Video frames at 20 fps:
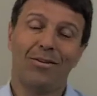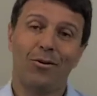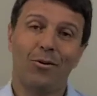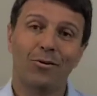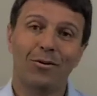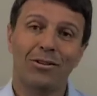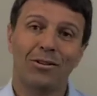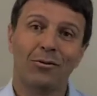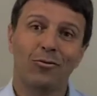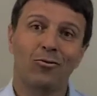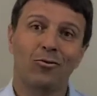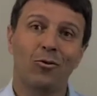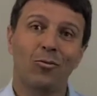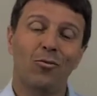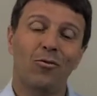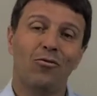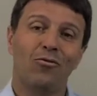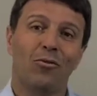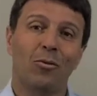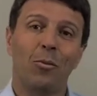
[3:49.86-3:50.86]
horizontal
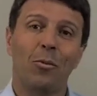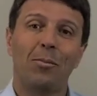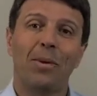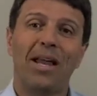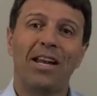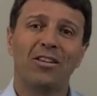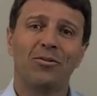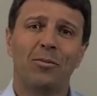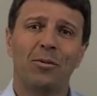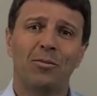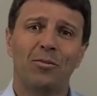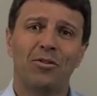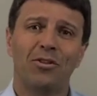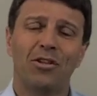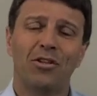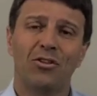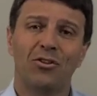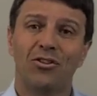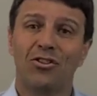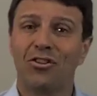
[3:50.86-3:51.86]
move from a management
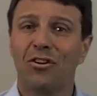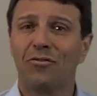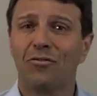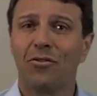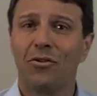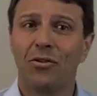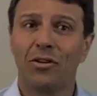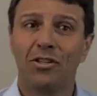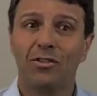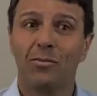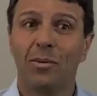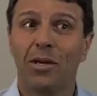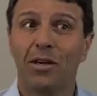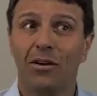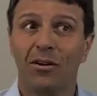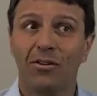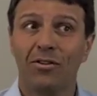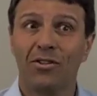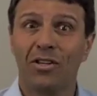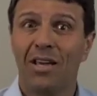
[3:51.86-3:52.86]
position suffer is
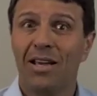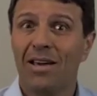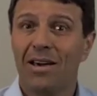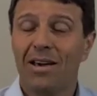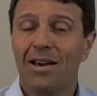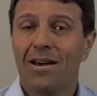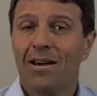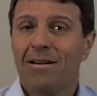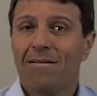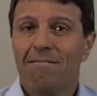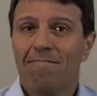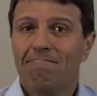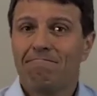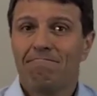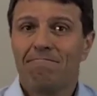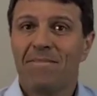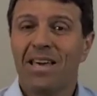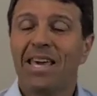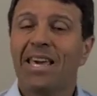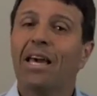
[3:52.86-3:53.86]
because
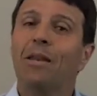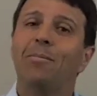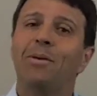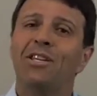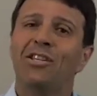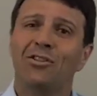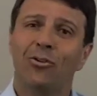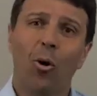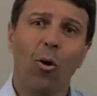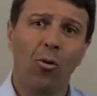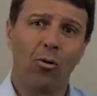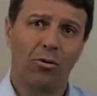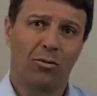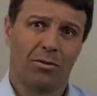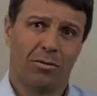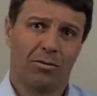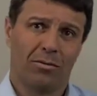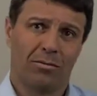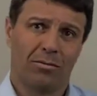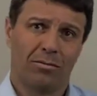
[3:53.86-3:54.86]
they can be
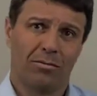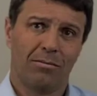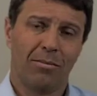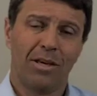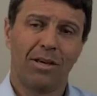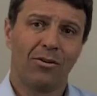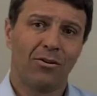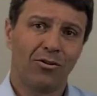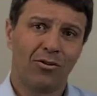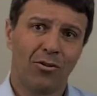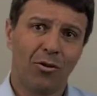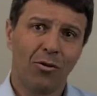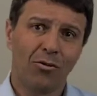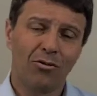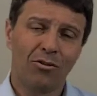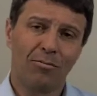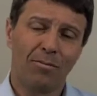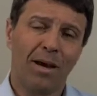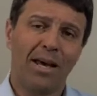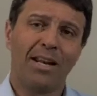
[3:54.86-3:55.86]
sold, because
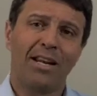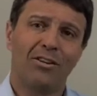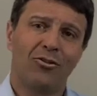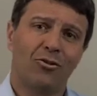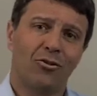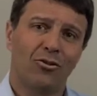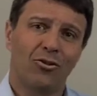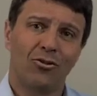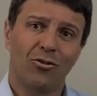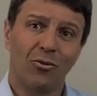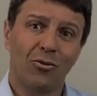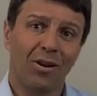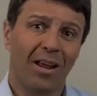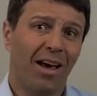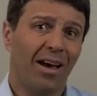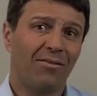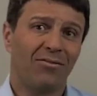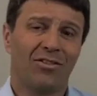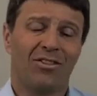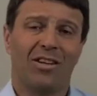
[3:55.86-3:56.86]
those managers don't
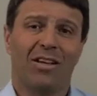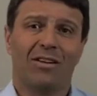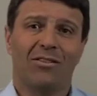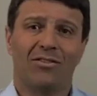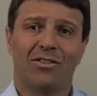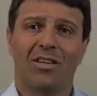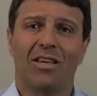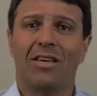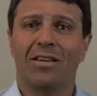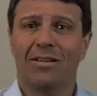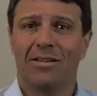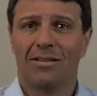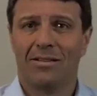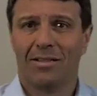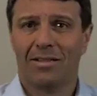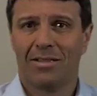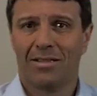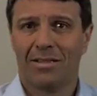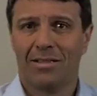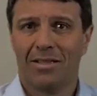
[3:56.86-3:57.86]
have sales
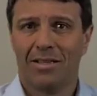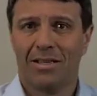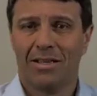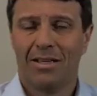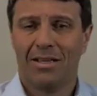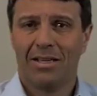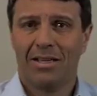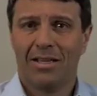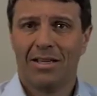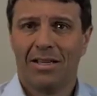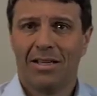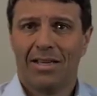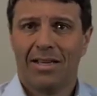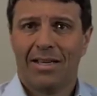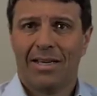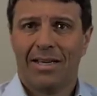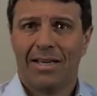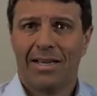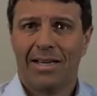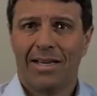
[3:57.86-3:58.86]
skills.
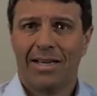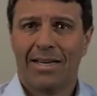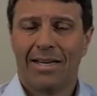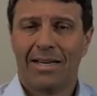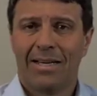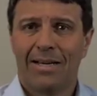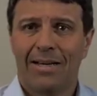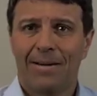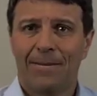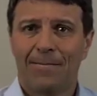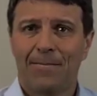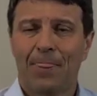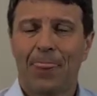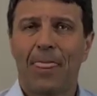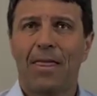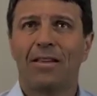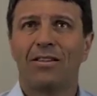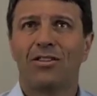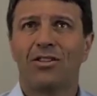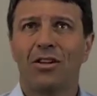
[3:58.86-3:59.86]

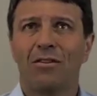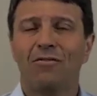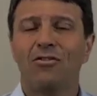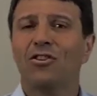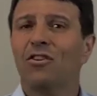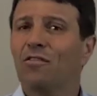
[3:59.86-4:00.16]
And Steve